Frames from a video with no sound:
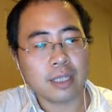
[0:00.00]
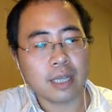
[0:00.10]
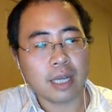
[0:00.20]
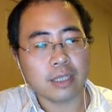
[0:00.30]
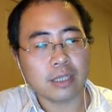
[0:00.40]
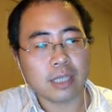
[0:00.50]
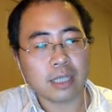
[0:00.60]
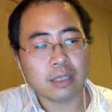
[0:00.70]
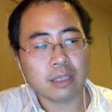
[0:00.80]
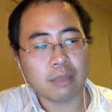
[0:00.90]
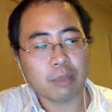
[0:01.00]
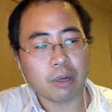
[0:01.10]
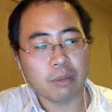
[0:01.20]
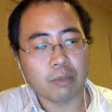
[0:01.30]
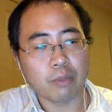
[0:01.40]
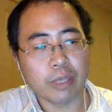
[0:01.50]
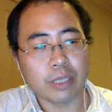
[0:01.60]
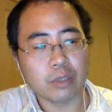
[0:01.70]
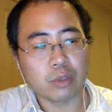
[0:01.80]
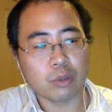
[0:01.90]
And the second problem we
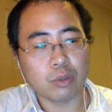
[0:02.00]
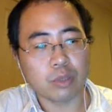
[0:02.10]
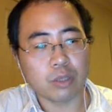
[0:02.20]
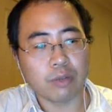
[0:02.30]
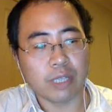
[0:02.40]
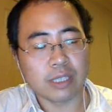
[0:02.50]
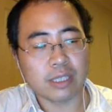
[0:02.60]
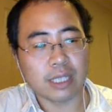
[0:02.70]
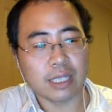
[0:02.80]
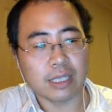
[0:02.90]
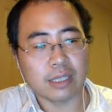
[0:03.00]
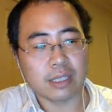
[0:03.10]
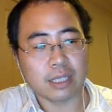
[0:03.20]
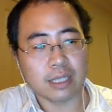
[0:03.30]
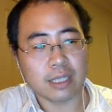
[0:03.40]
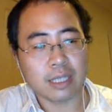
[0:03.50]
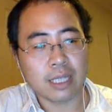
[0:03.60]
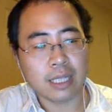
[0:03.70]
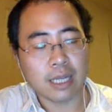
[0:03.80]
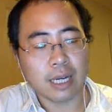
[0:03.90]
need to deal with is that
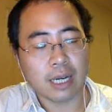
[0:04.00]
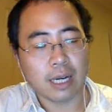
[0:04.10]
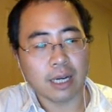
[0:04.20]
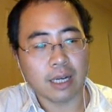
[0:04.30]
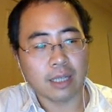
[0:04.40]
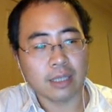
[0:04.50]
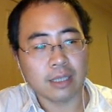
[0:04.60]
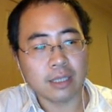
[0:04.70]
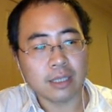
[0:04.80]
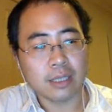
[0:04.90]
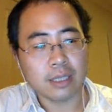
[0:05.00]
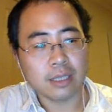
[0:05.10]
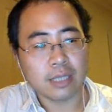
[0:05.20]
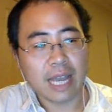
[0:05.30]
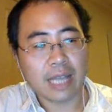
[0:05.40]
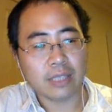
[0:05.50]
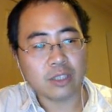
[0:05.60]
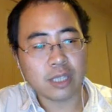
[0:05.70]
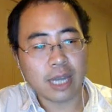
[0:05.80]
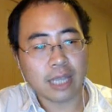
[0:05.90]
the
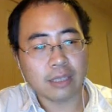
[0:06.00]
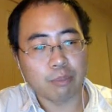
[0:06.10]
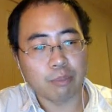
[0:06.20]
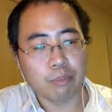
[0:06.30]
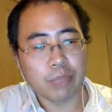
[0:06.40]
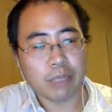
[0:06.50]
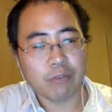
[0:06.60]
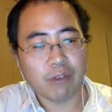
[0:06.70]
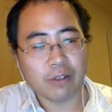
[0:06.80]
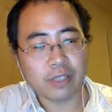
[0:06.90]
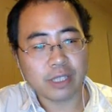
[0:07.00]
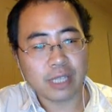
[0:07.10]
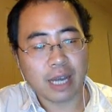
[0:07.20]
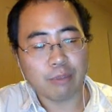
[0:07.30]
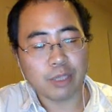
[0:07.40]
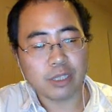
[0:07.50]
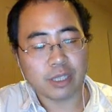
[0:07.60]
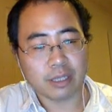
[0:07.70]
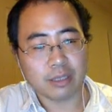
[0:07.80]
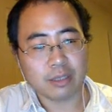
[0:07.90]
end and the make files are
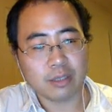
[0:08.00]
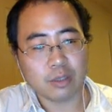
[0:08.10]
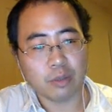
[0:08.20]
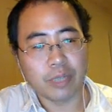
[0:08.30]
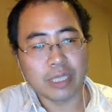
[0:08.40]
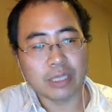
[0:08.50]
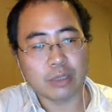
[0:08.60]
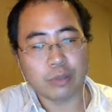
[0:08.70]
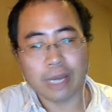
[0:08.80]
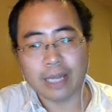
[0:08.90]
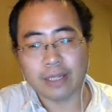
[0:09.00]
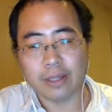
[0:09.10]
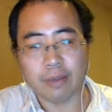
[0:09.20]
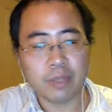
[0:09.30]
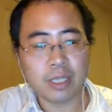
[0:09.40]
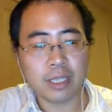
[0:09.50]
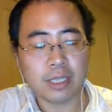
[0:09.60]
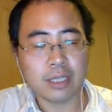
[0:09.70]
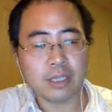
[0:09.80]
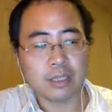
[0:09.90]
missing. So we need to add them.
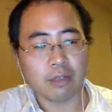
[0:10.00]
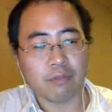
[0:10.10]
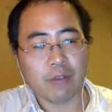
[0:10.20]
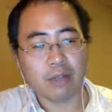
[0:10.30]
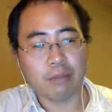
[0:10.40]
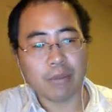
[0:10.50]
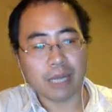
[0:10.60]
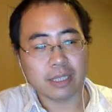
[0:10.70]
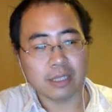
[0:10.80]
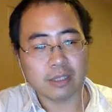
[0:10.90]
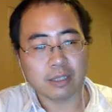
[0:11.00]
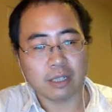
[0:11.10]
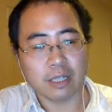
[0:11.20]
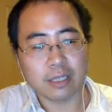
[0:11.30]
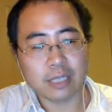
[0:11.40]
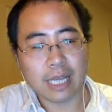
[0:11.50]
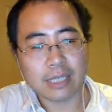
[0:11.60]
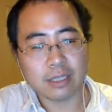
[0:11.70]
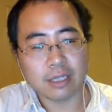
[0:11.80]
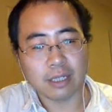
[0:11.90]
The final part is the
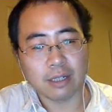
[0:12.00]
test